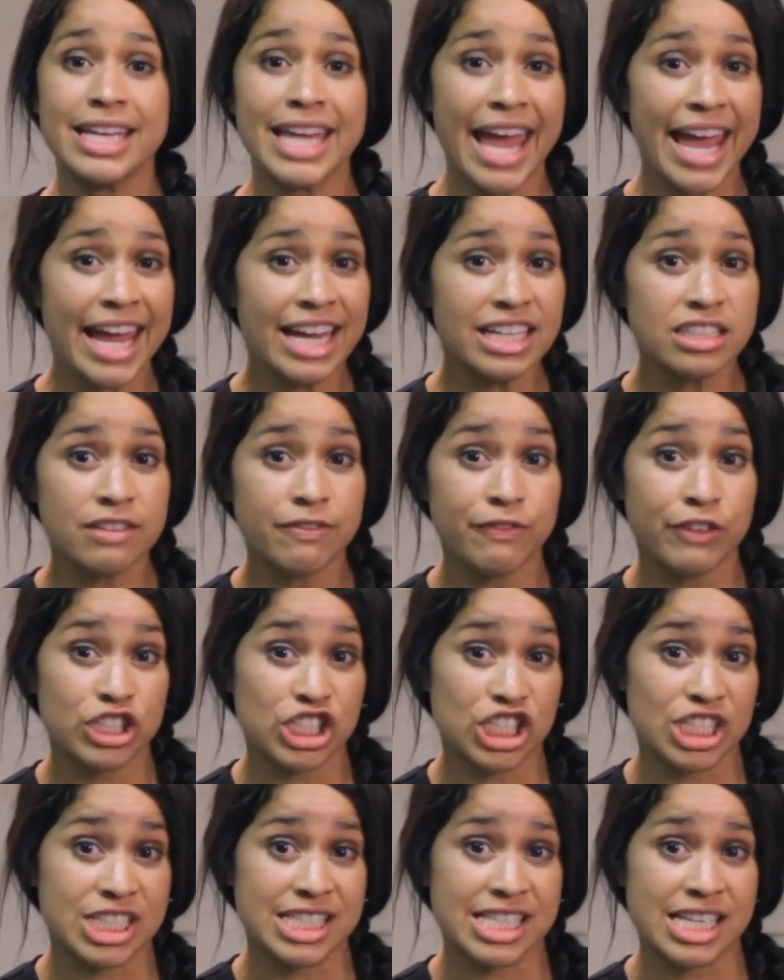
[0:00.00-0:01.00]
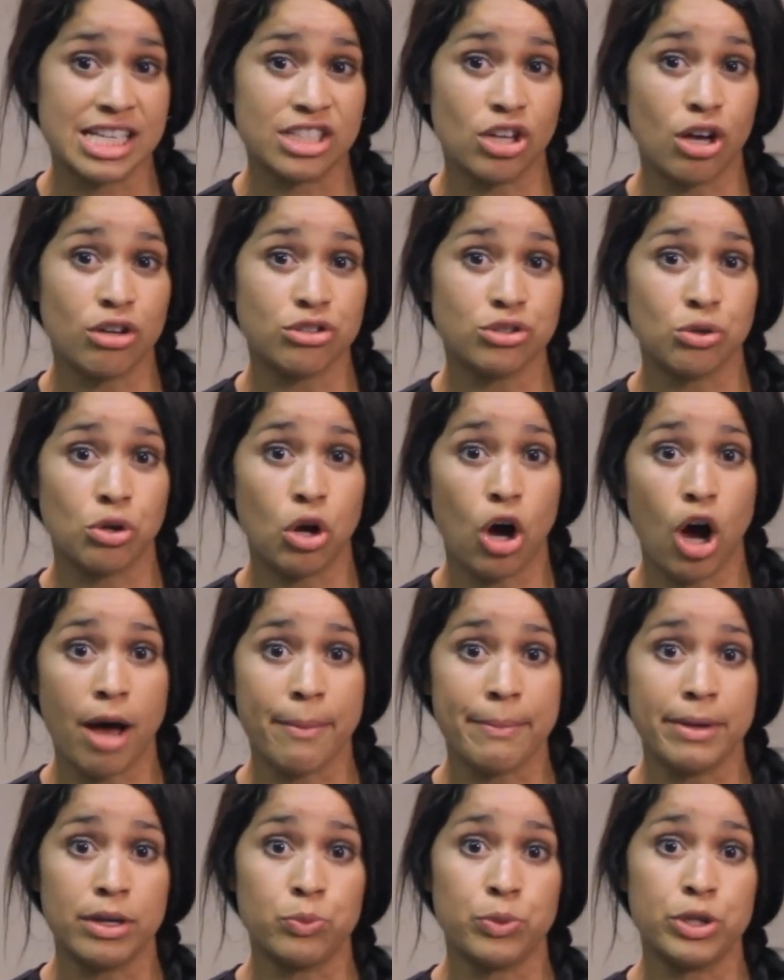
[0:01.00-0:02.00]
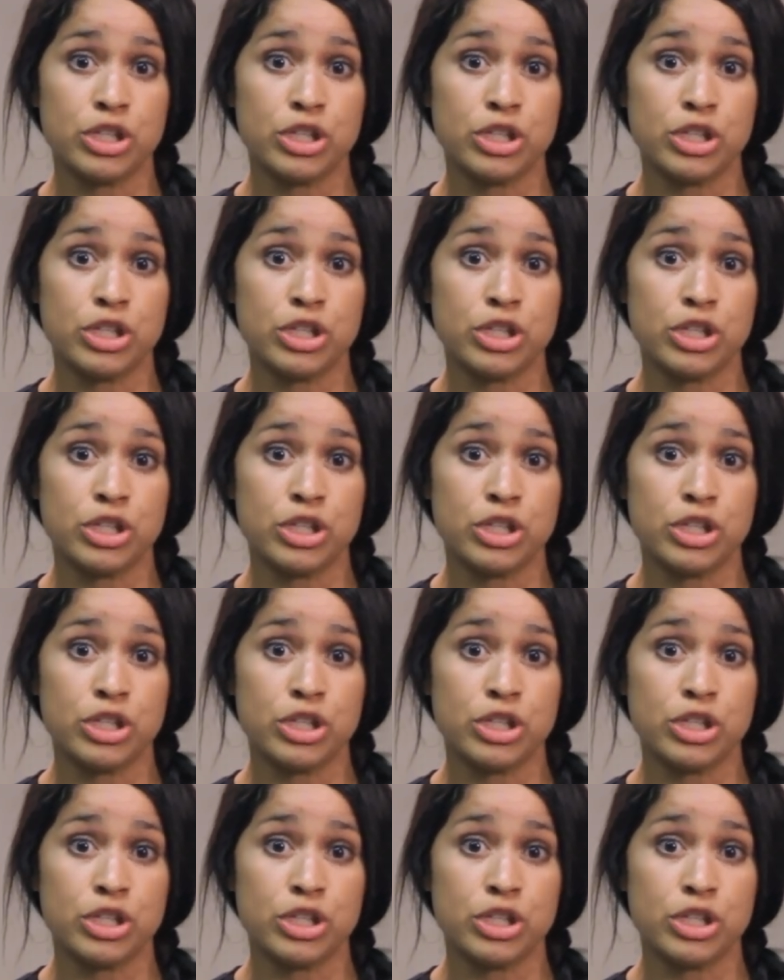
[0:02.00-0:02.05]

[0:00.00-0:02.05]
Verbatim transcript: K deficiency is also common,